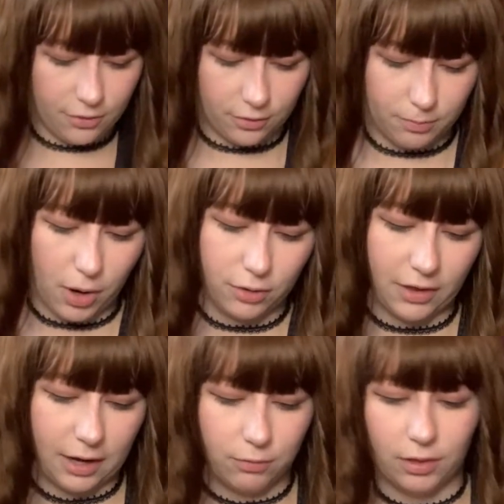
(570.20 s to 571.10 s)
other part
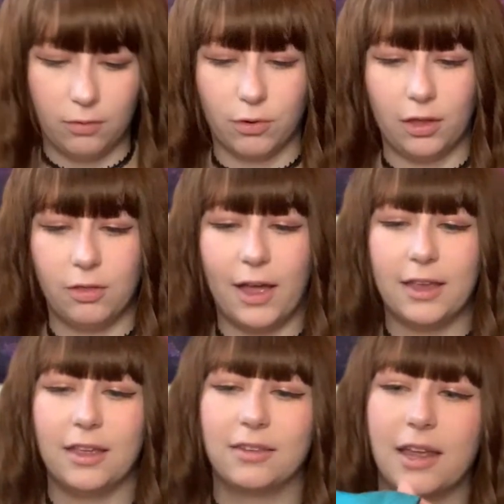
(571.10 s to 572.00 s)
that I really, really
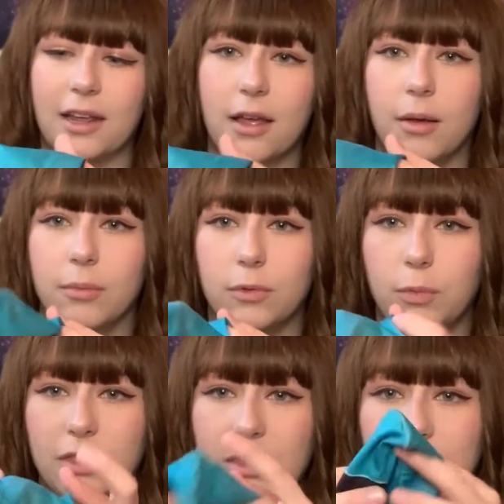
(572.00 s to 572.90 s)
like is that it comes
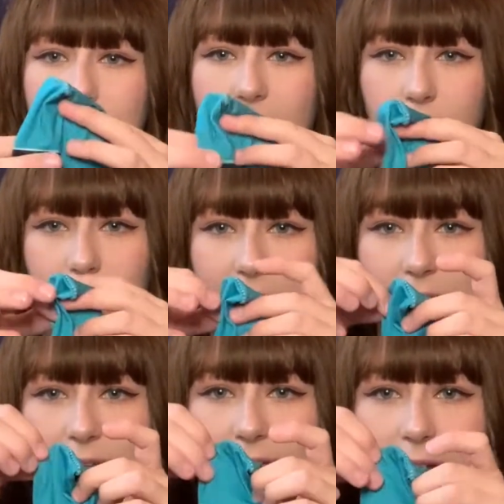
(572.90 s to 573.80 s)
with the ballerina
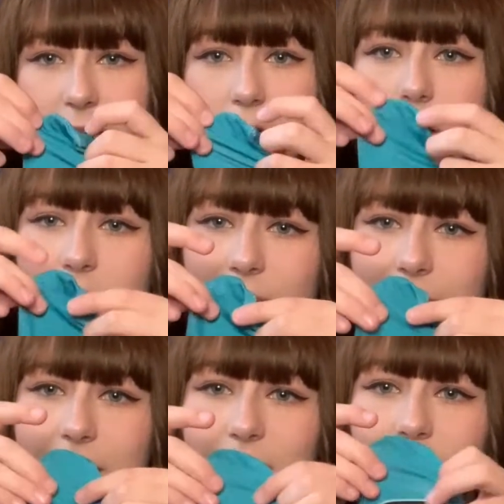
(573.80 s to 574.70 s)
design on the
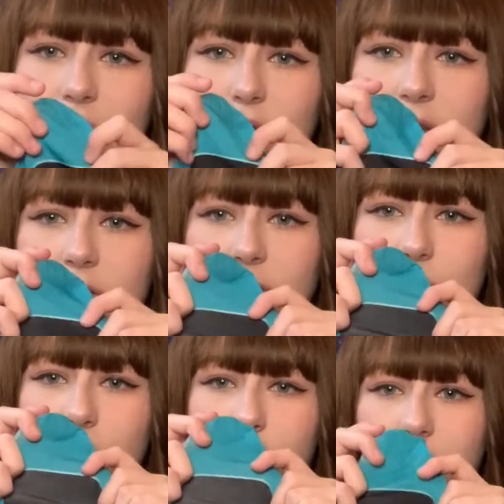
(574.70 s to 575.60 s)
feet, so you can just
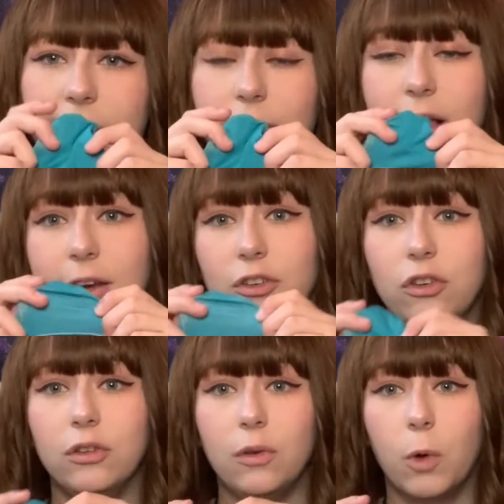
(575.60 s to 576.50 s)
wear whatever kind of
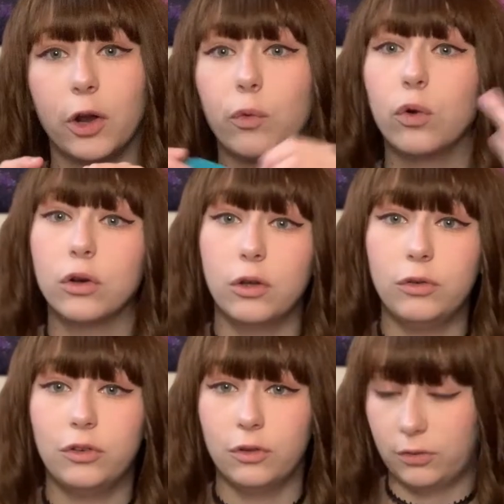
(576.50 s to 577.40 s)
shoes you want or no
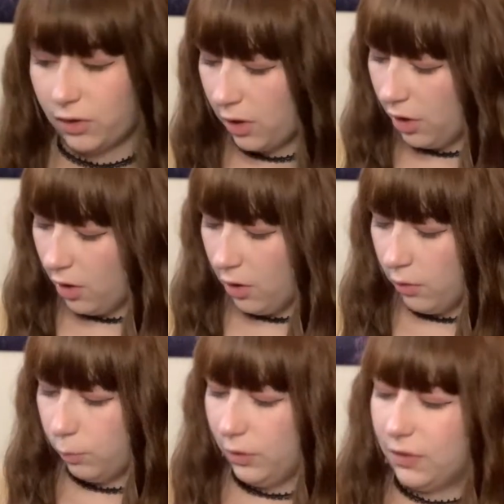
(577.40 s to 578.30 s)
shoes
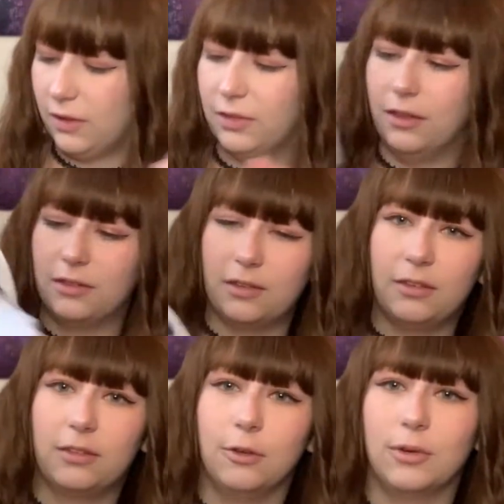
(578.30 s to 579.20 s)
with this
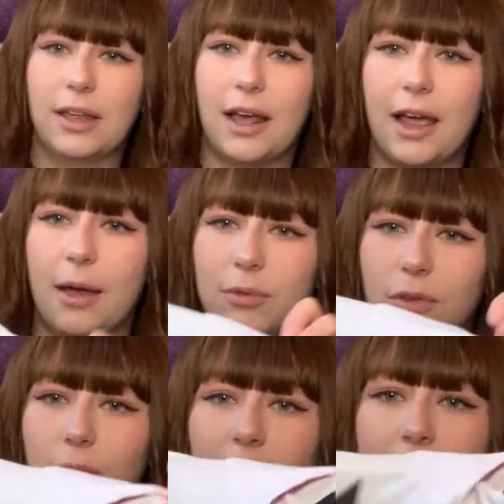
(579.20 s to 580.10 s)
suit, and I
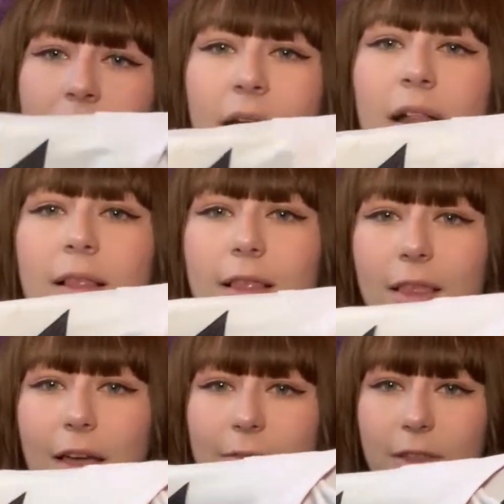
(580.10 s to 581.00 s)
absolutely
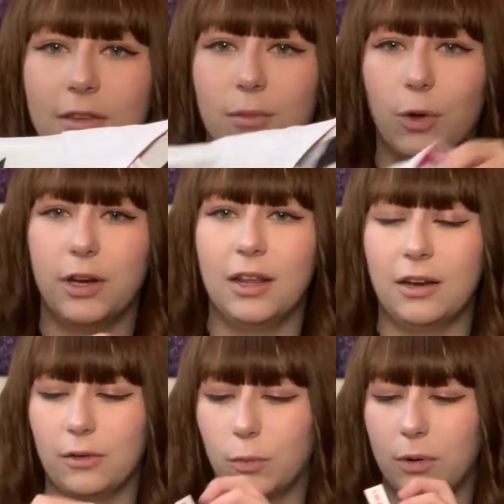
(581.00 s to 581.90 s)
love this one. It
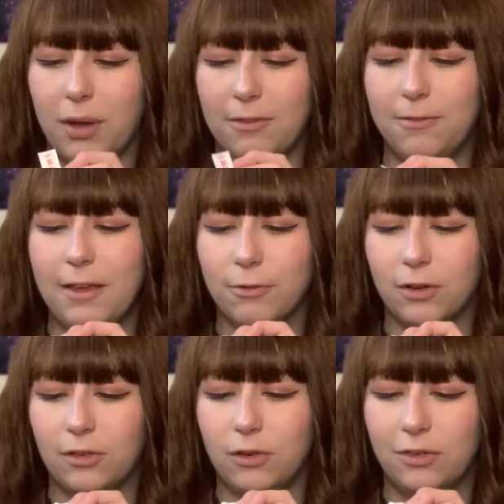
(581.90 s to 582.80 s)
is one of my
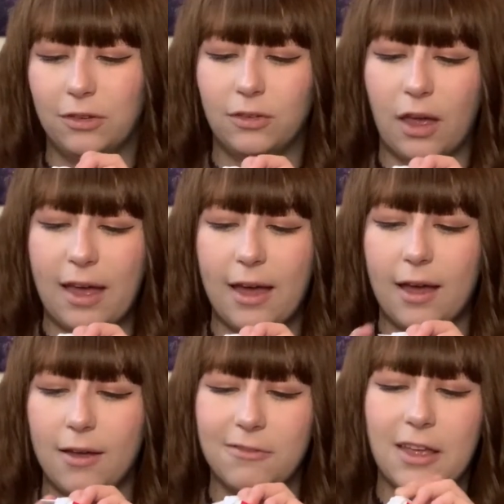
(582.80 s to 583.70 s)
favorite suits to
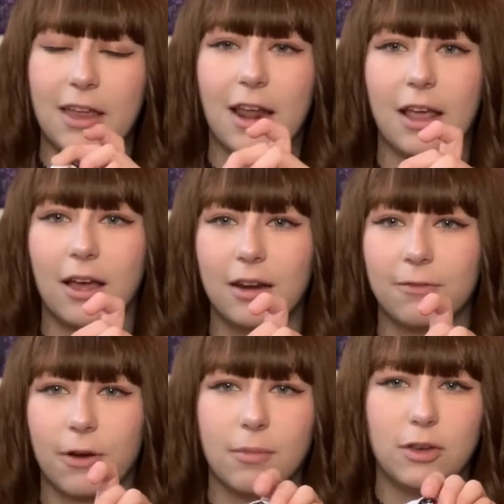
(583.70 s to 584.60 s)
have, and I got it
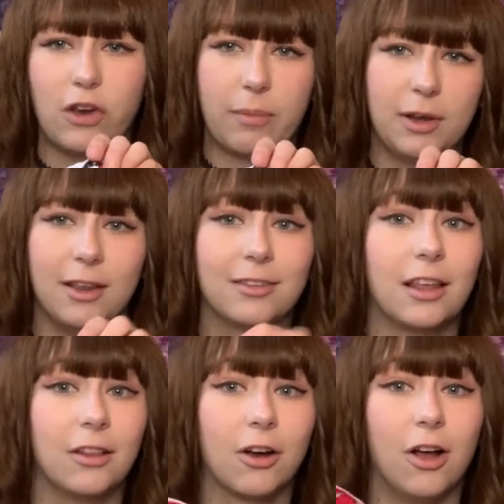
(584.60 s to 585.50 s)
from a Japanese
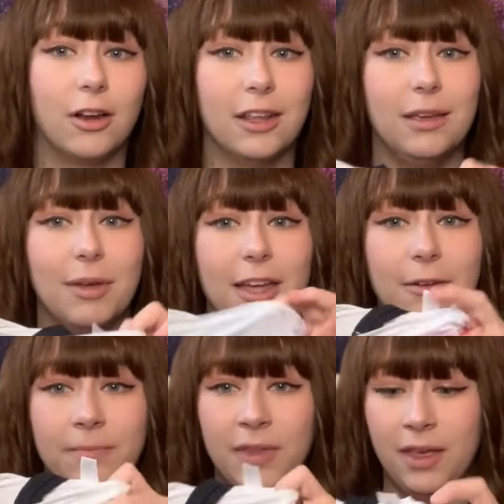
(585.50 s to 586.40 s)
seller on eBay.
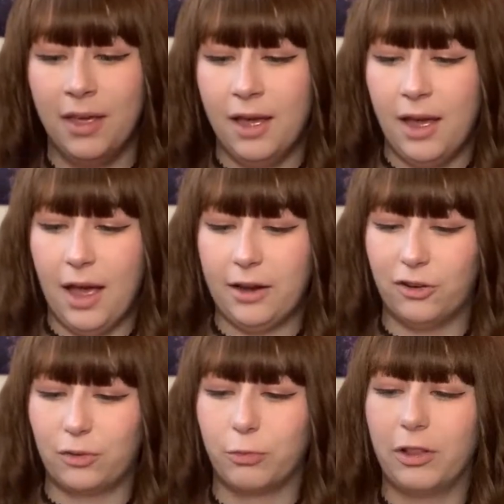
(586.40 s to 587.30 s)
I
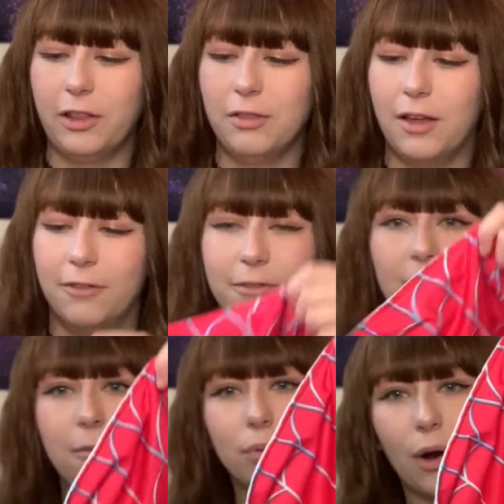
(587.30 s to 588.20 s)
just really love
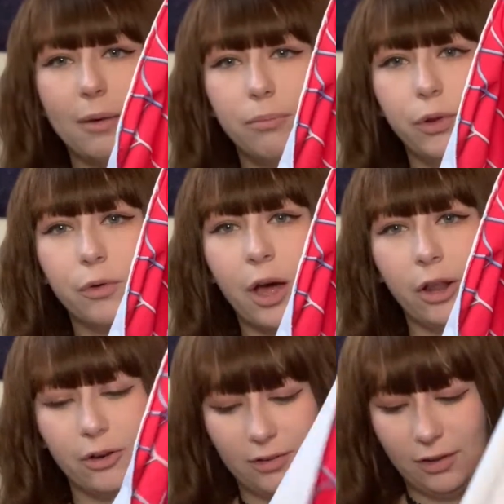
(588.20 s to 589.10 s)
the bright blue
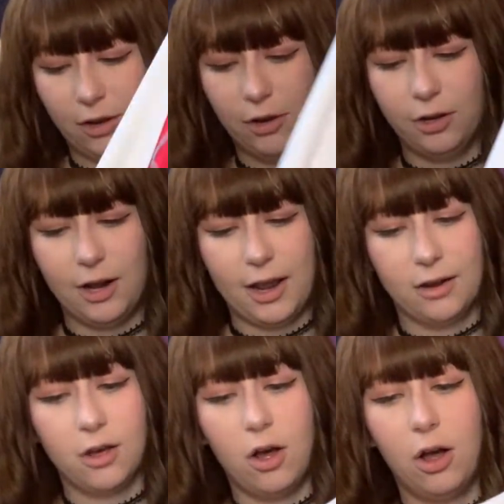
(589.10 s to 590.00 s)
colors in the hood
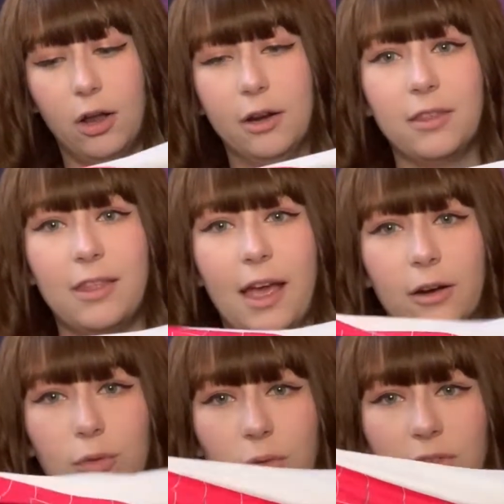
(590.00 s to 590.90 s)
and on the
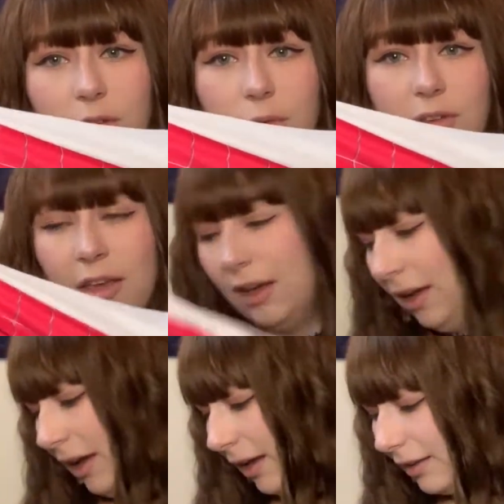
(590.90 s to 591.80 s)
actual suit.
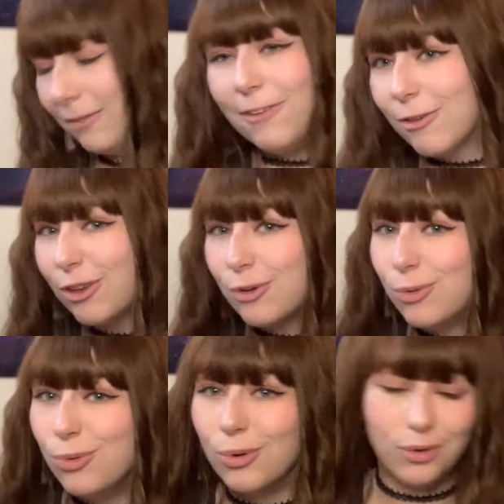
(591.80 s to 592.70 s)
It's very
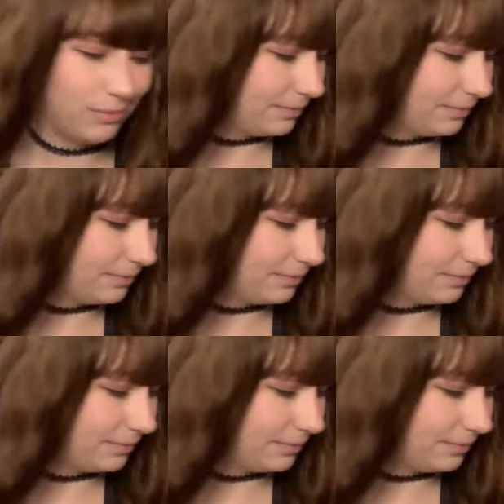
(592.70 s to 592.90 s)
cool.